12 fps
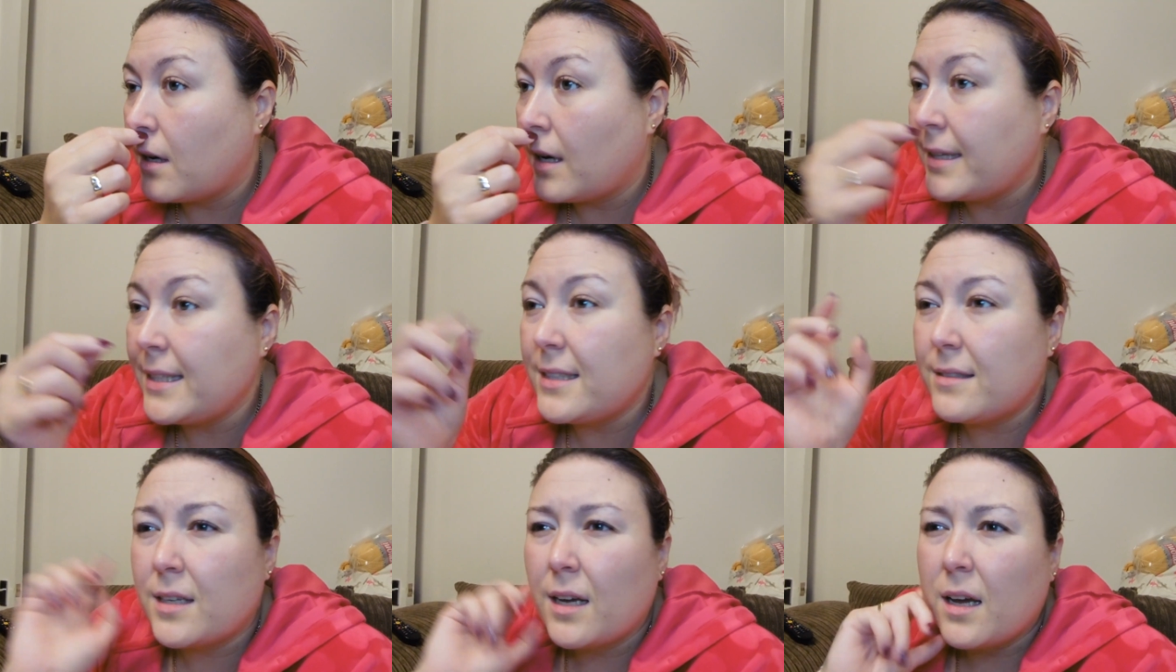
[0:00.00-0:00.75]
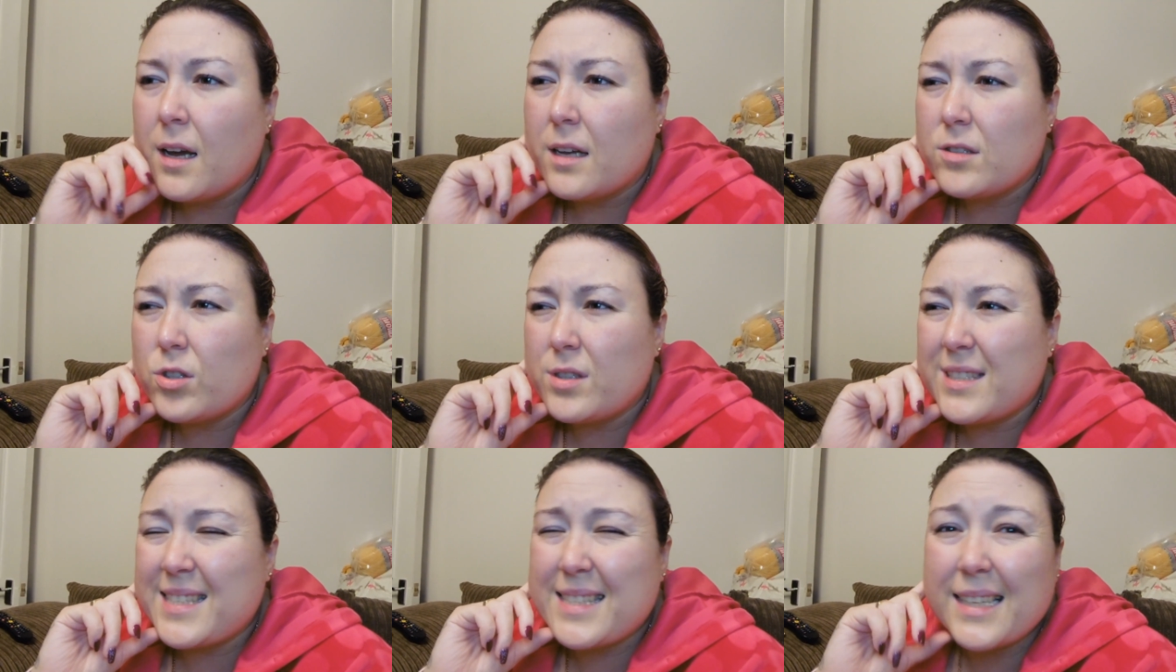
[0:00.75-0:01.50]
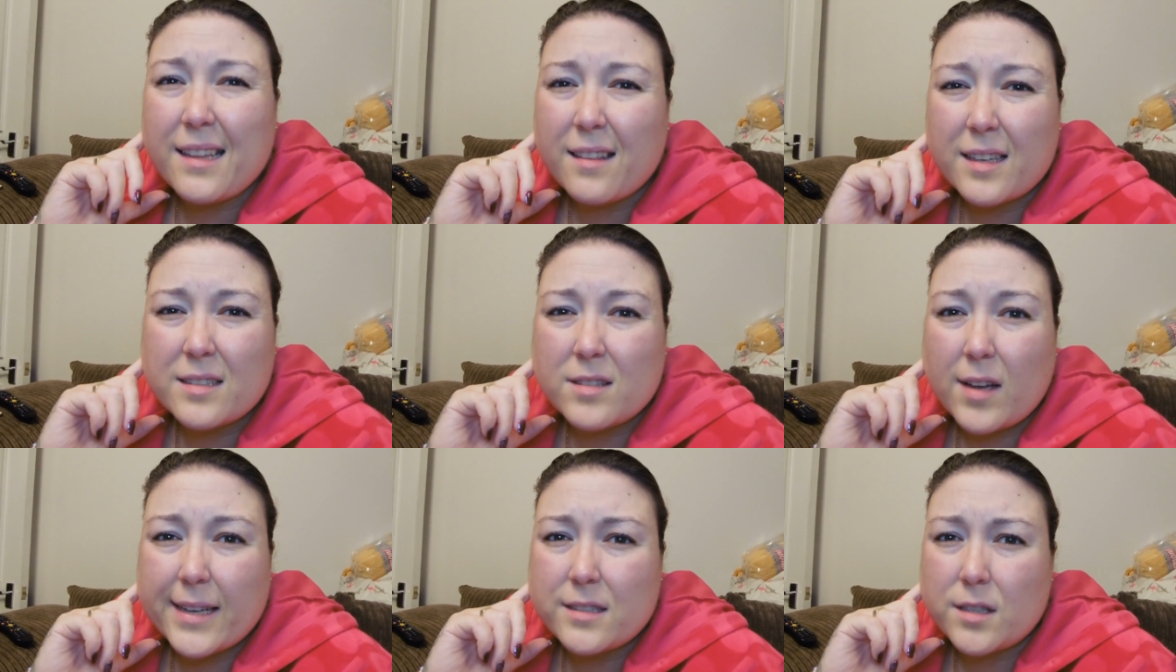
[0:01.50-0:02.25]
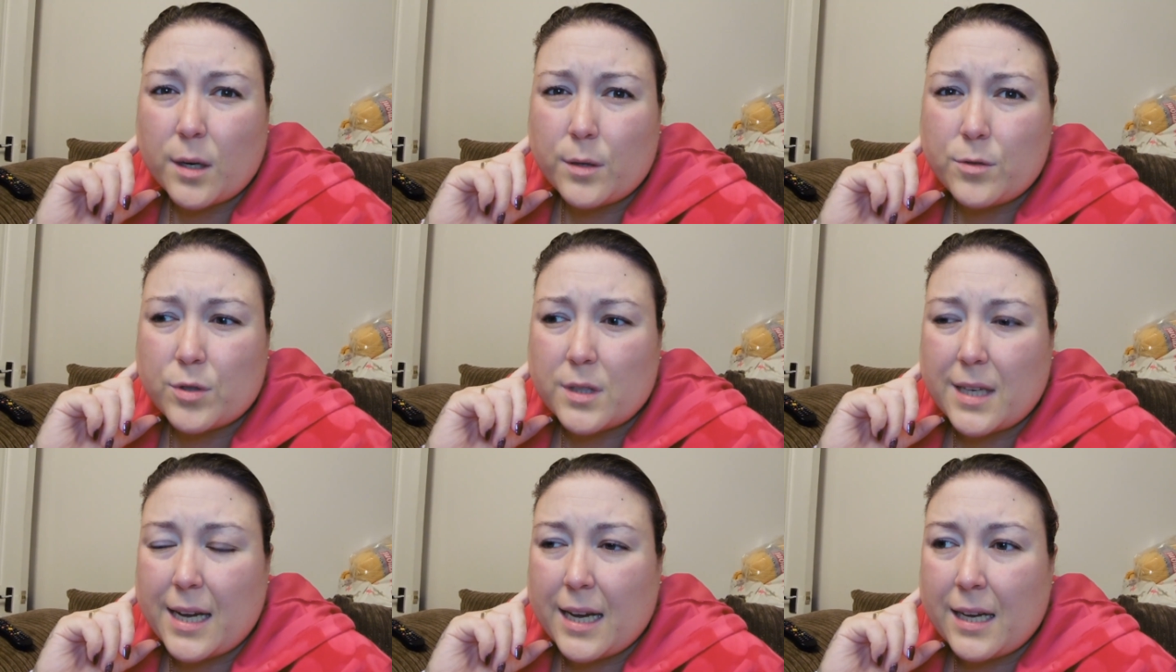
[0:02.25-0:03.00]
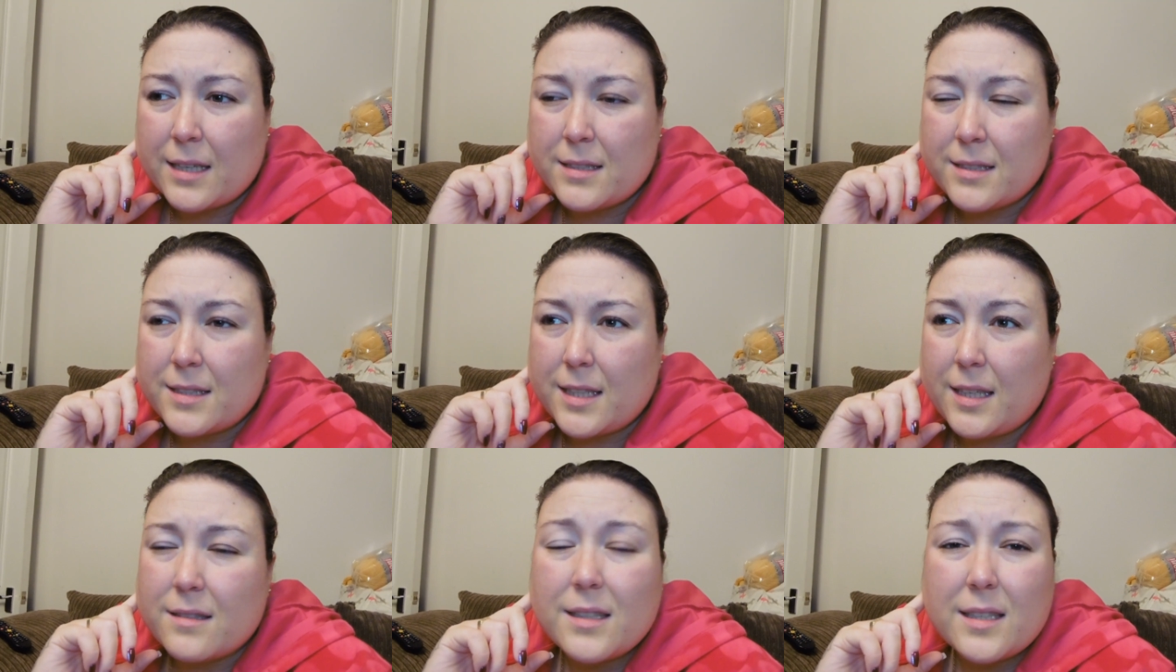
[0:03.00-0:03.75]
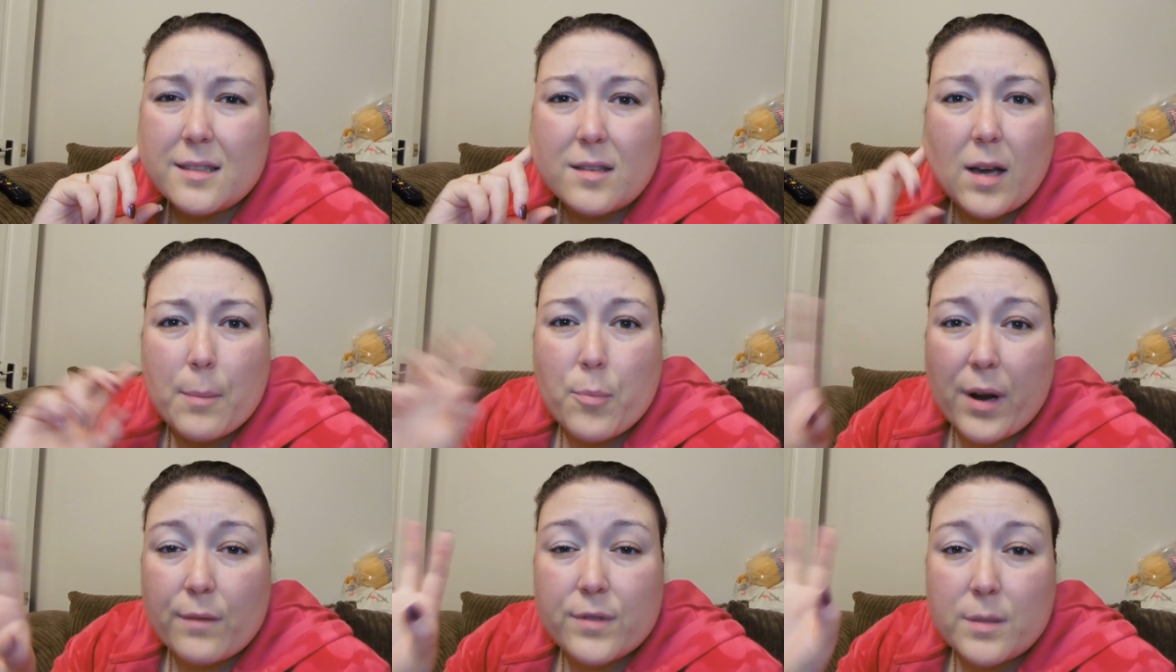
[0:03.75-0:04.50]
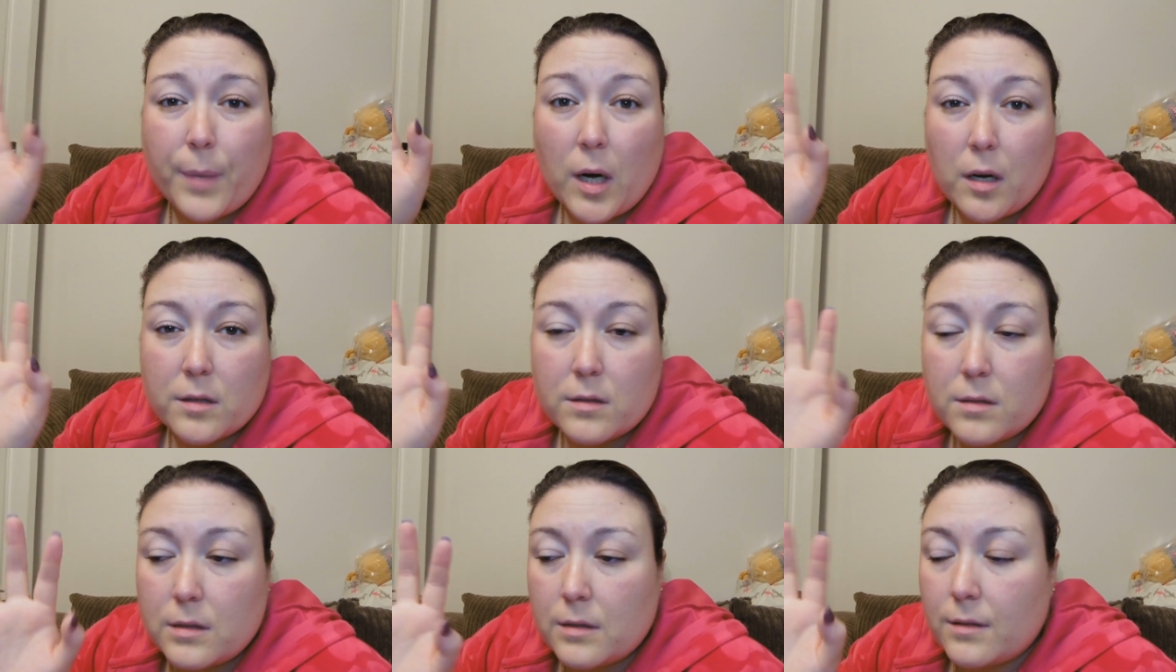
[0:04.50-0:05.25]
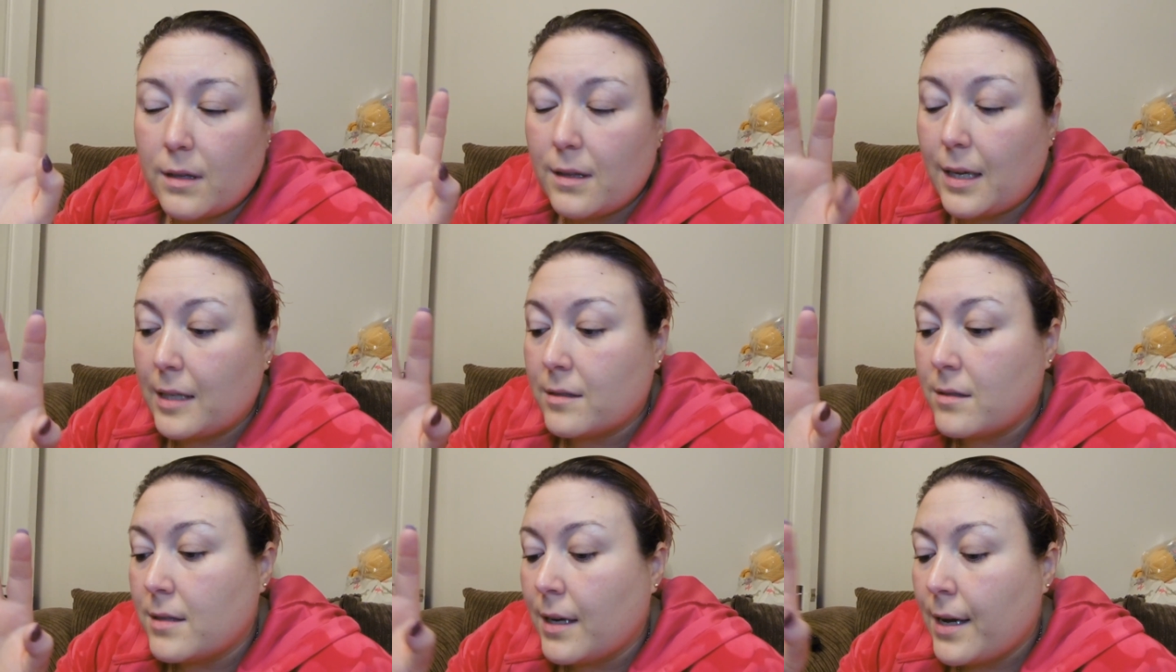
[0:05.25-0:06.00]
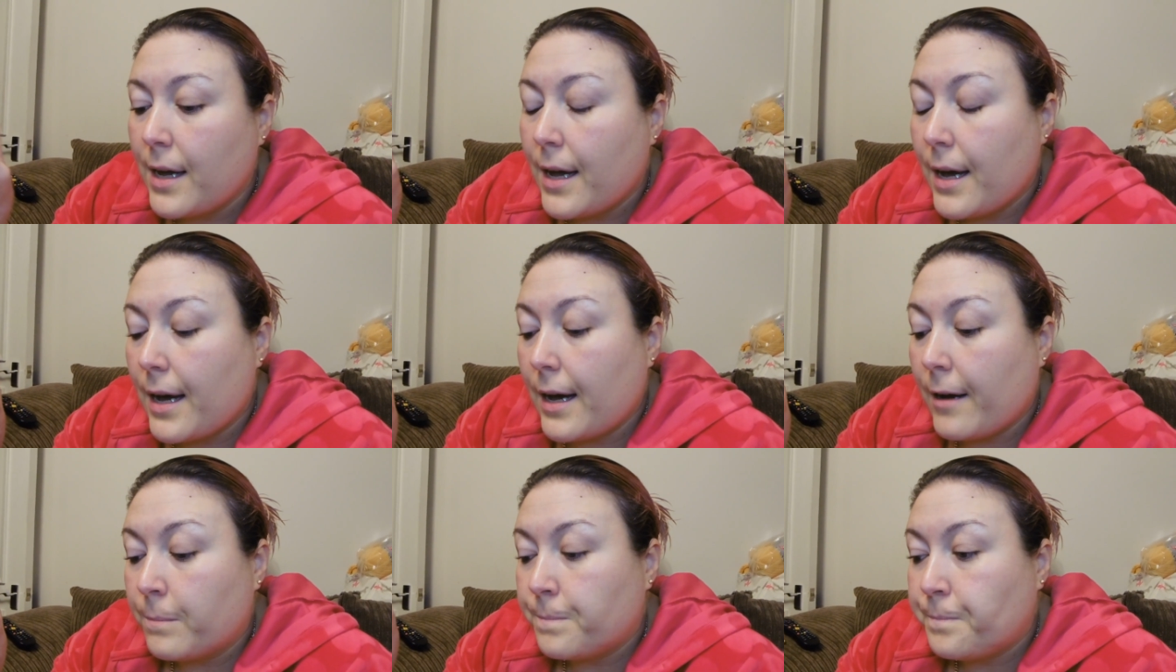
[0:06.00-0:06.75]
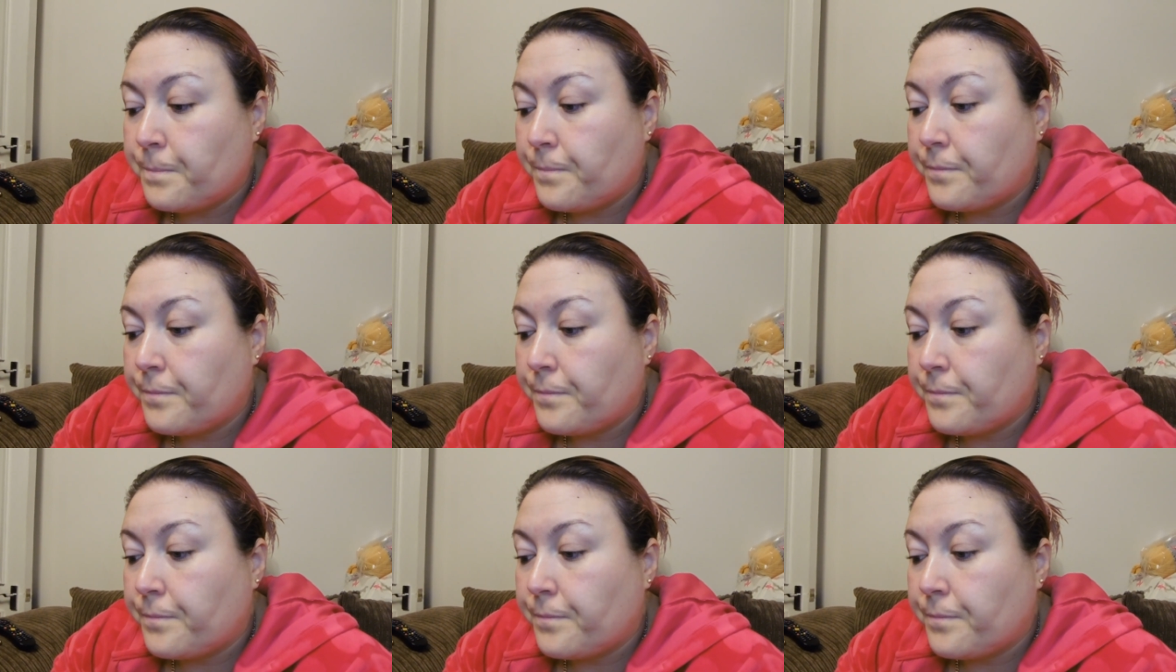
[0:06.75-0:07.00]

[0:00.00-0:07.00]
I needed just silly things like deodorant and Ian needed like breakfast bars and things. Um,